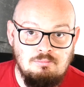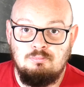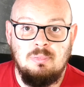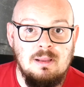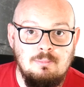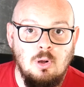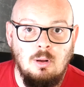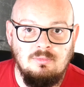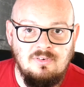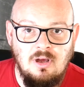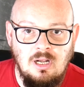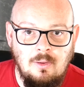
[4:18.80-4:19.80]
being put on
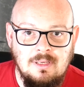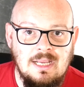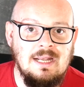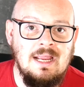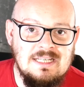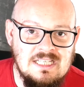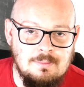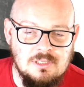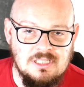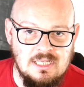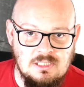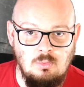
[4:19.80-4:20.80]
furlough and getting
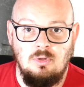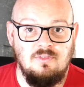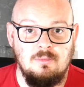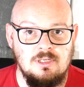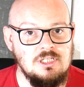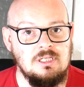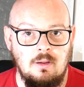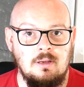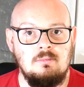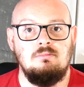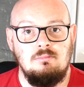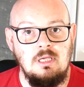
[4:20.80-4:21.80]
80%. So all of them are just
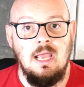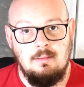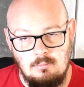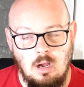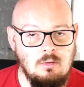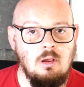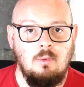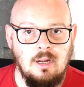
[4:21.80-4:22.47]
going, yeah, I'll go on